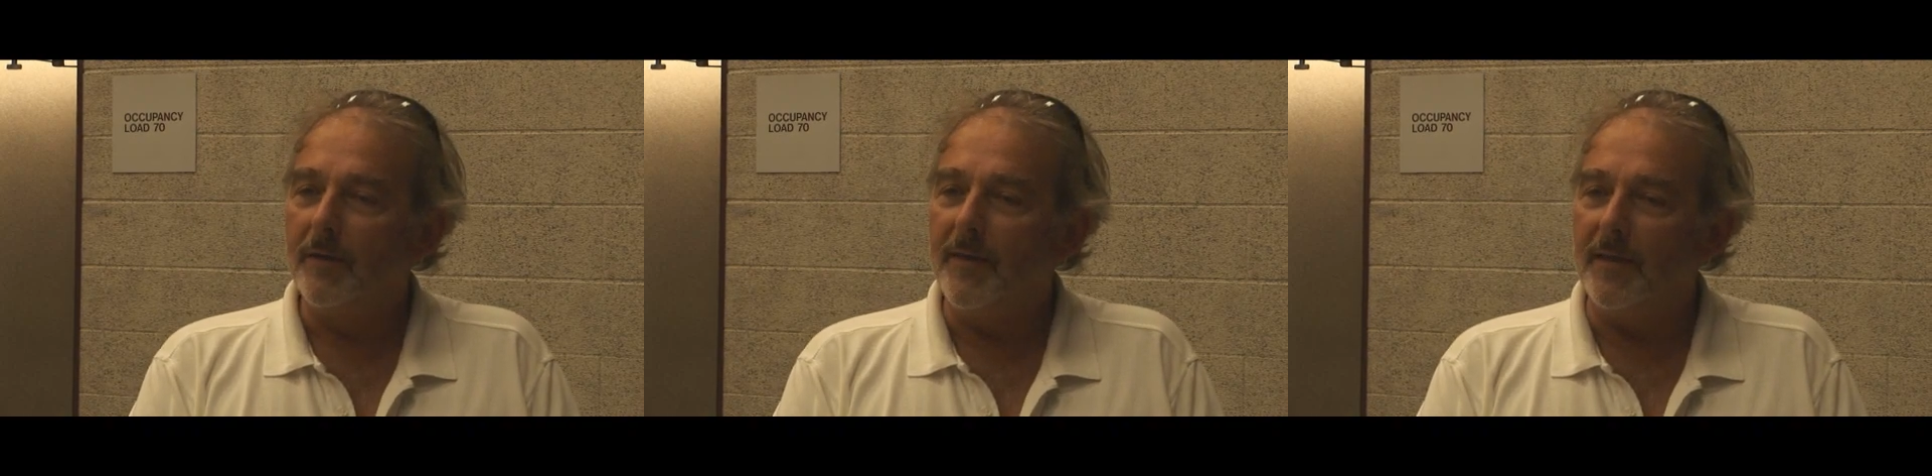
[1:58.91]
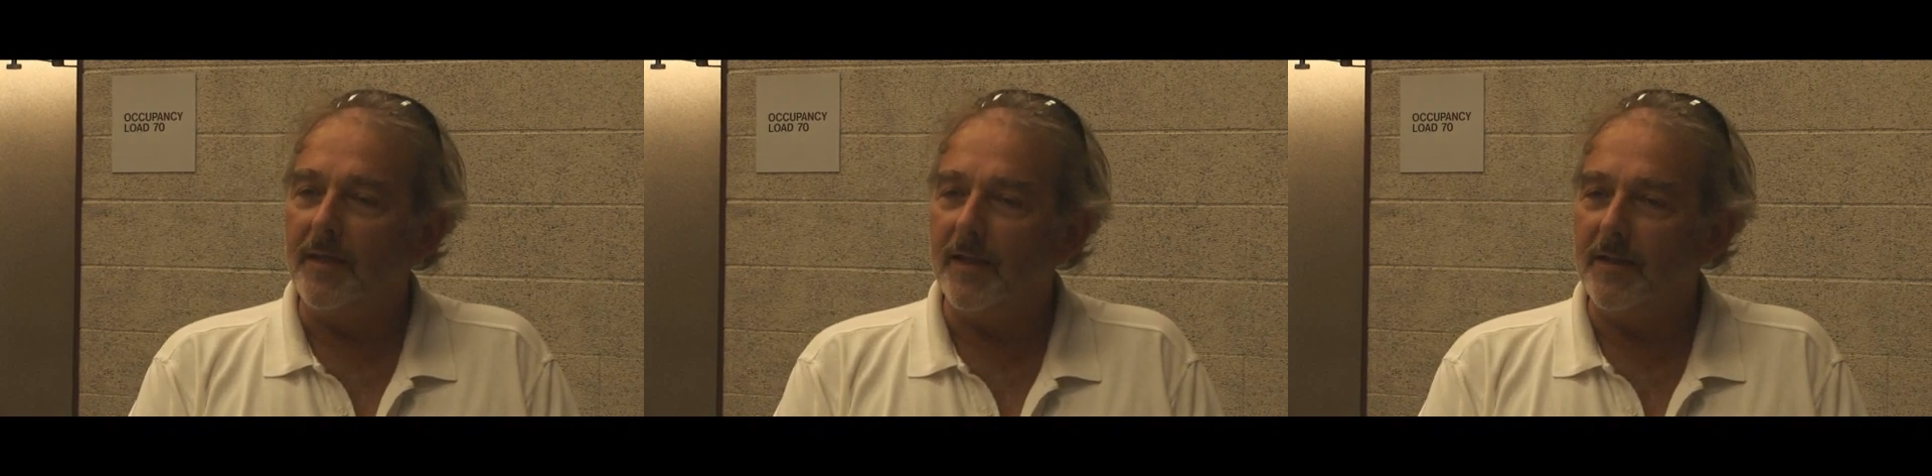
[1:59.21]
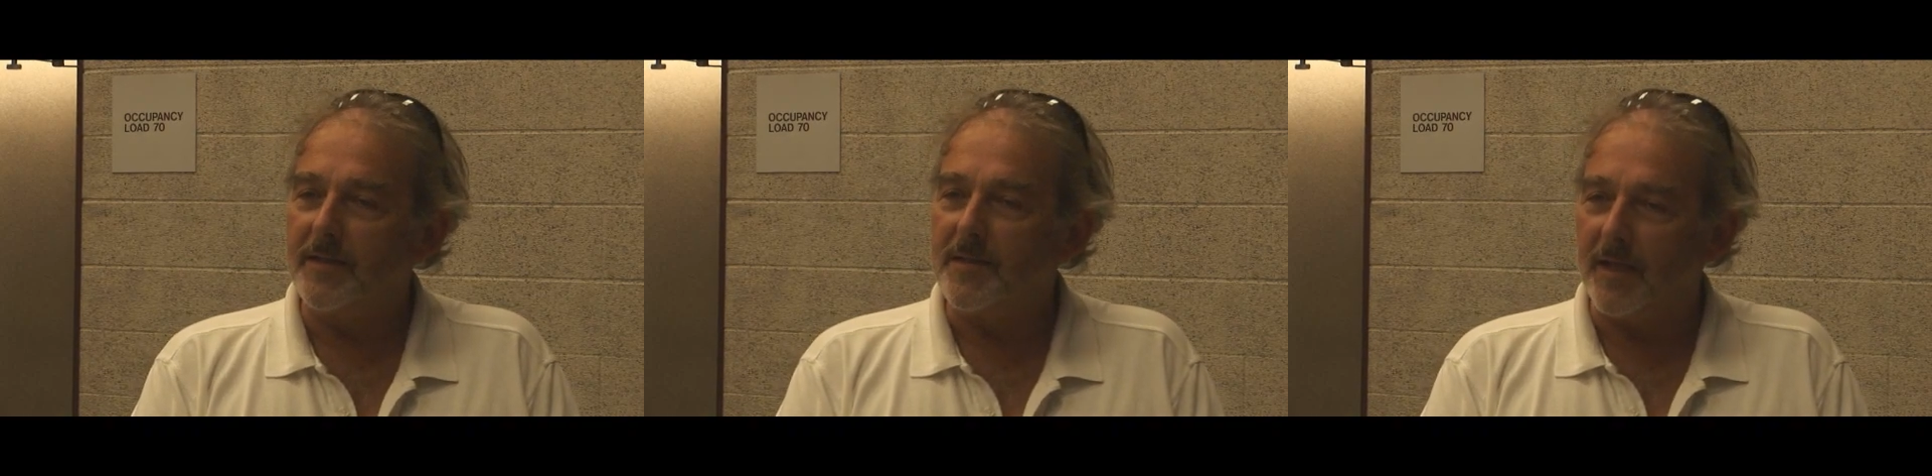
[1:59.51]
the
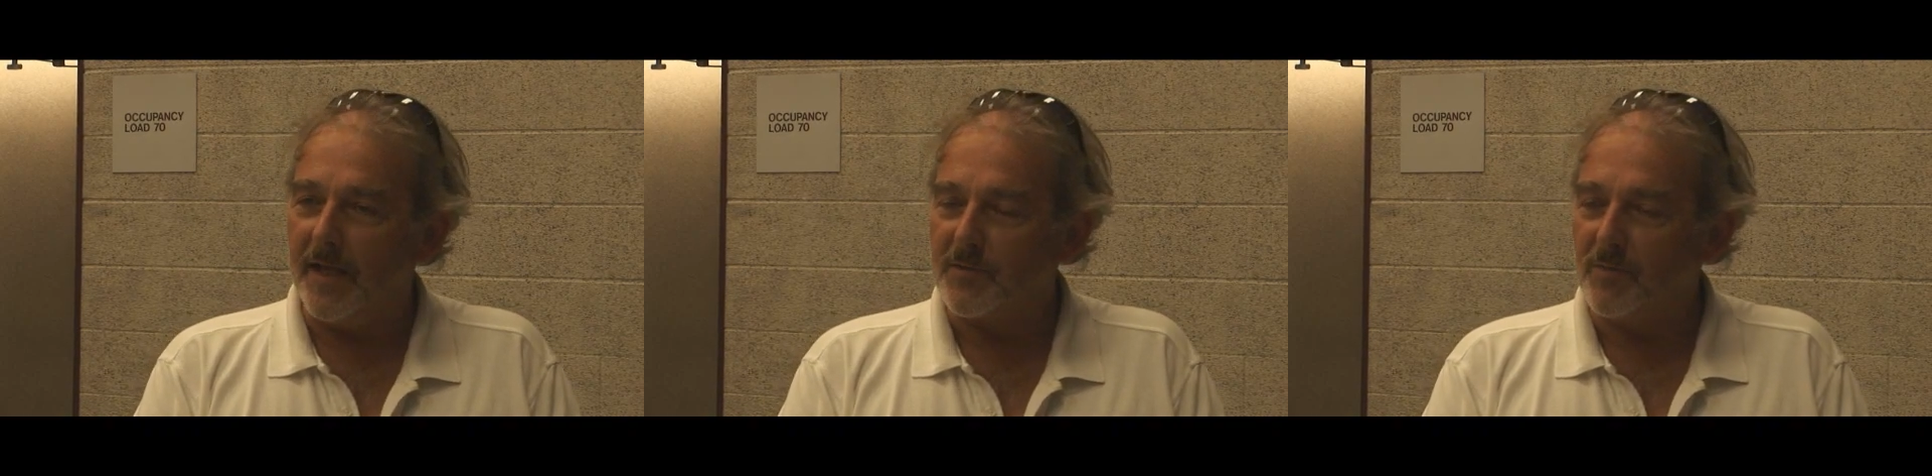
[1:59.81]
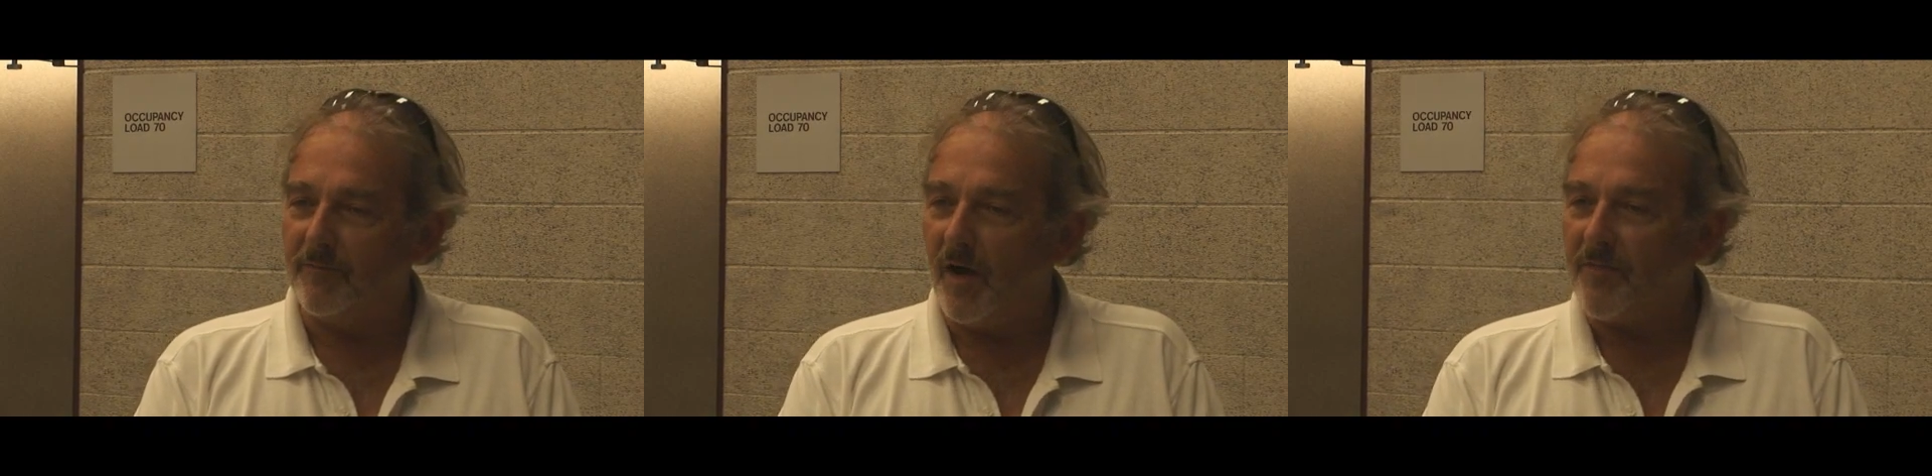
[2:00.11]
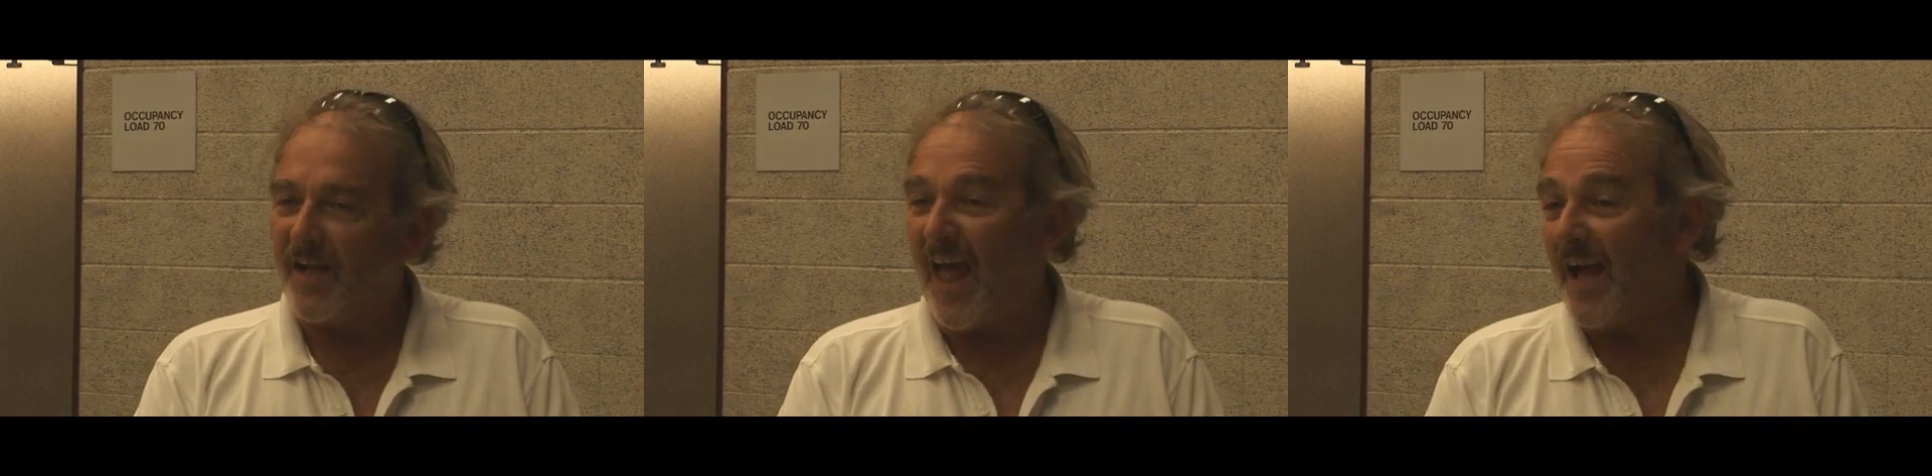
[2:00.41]
attendants in case we're involved in an